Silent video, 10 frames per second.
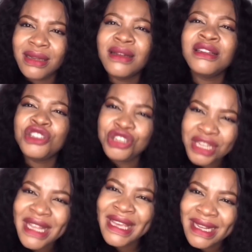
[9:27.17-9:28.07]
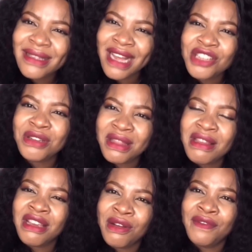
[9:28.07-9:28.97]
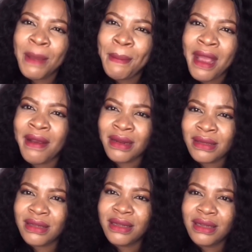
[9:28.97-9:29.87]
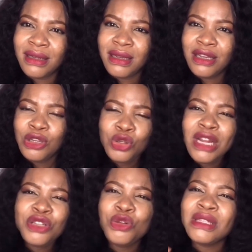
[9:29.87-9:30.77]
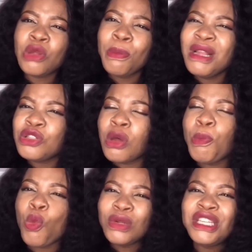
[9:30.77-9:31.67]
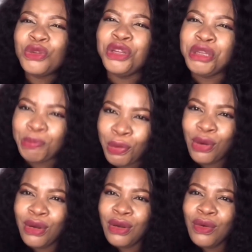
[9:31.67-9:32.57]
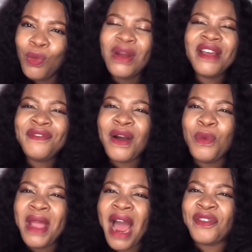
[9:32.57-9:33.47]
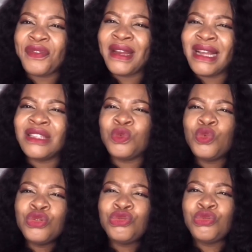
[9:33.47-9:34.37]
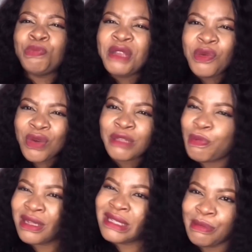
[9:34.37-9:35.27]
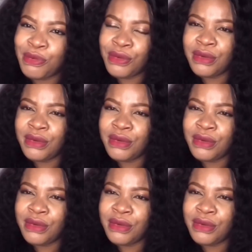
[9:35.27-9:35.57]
the kids actually take care of their parents. So let's not stop. Let's stop quoting Oyibo whenever we Africans want to be responsible.